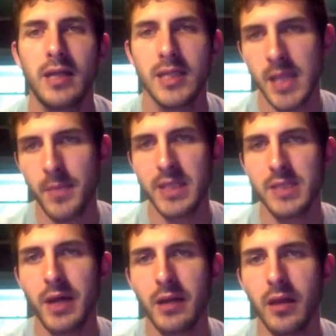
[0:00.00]
Guess that makes
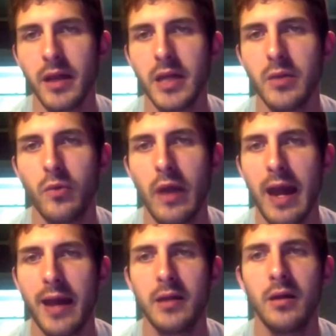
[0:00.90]
it my lucky
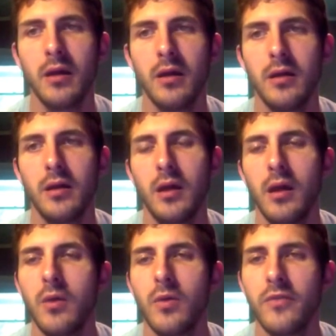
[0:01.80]
rat, huh?"
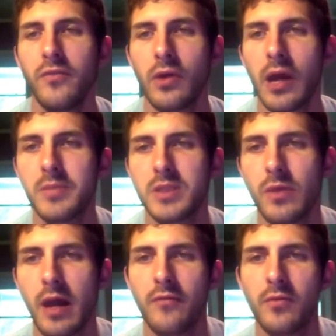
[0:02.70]
Winifred grabs the
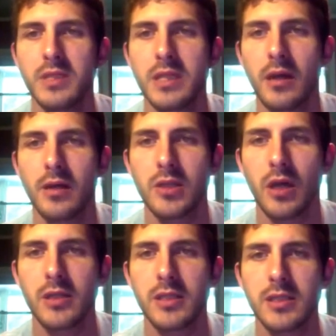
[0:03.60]
rat from Sarah and
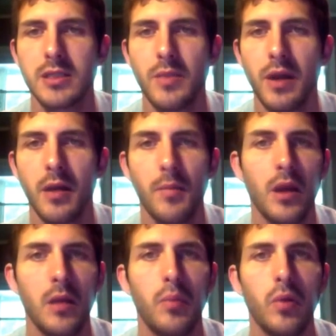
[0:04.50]
tosses it to Mary.
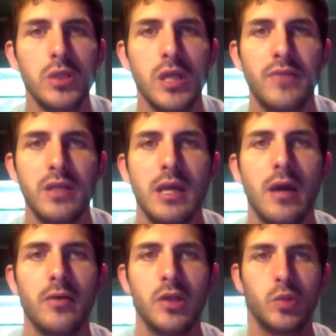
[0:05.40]
Mary pulls off the
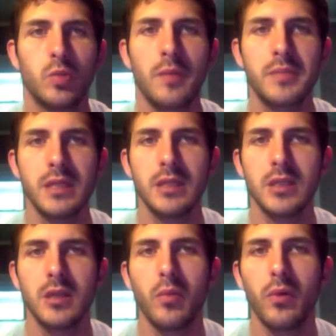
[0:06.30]
tail and then drops it
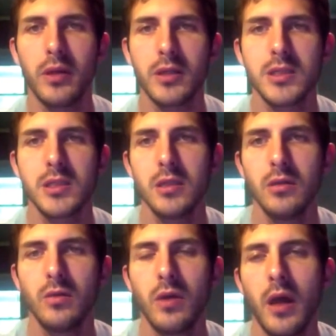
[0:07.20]
into the boiling
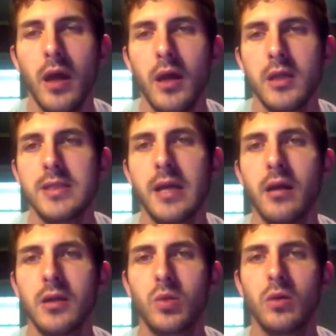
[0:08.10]
stew.
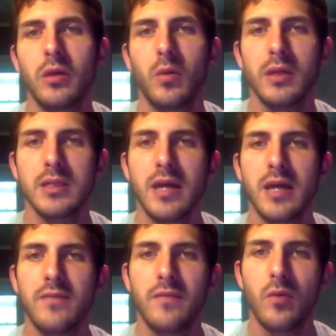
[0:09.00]
Sarah twirling what is
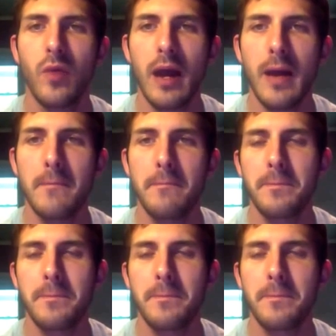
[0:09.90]
left of the rat.